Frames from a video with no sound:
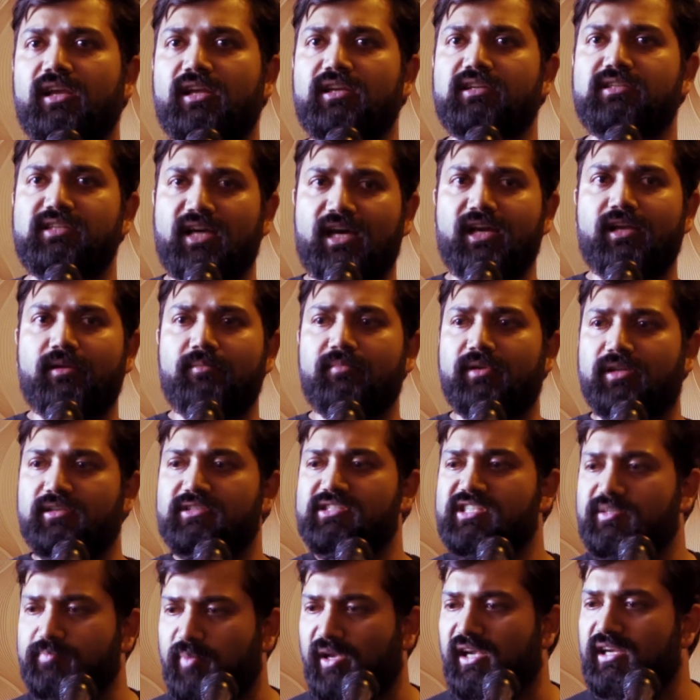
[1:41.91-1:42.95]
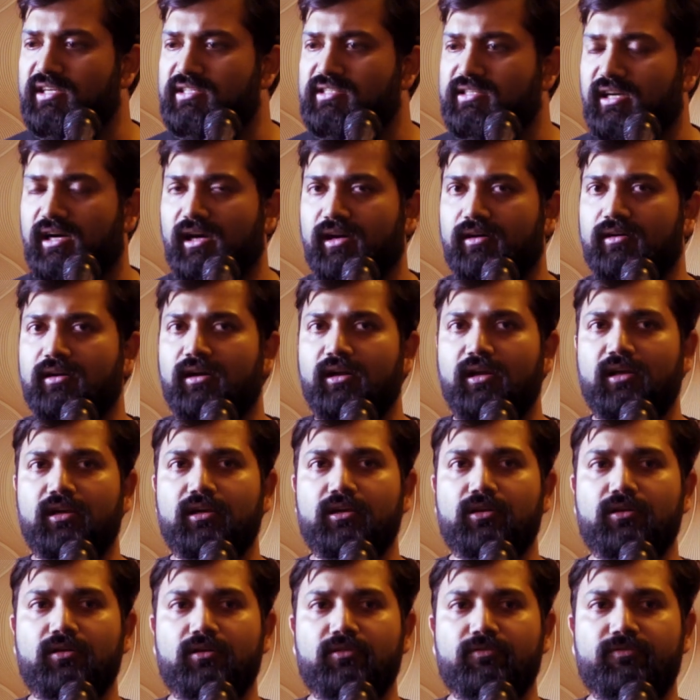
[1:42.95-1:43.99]
and time and space are
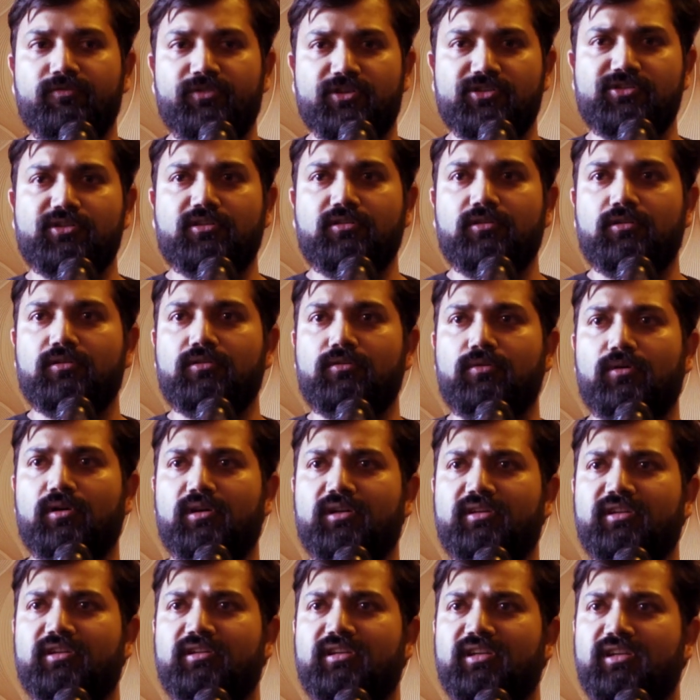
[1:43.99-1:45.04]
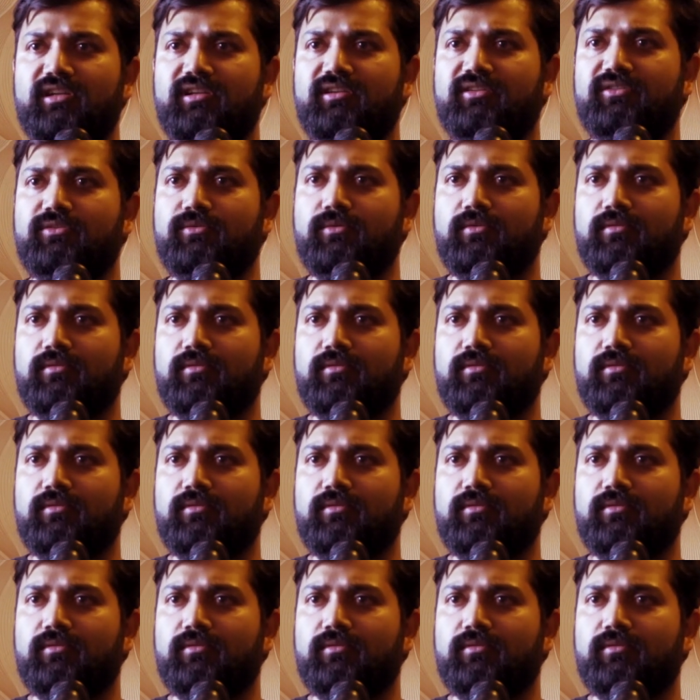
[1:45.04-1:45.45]
physical quantities,